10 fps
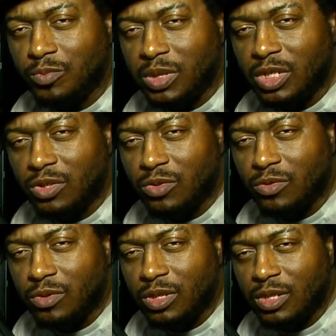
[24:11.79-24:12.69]
political,
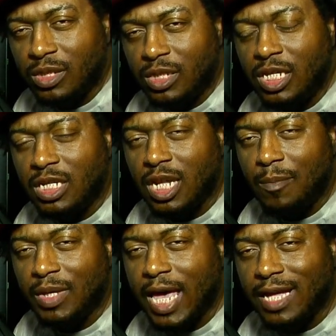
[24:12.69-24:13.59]

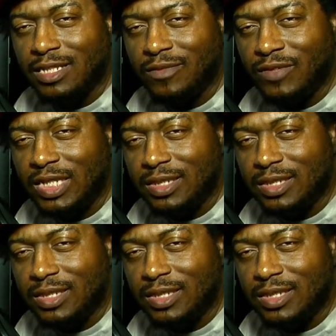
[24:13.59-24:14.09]
economic activity.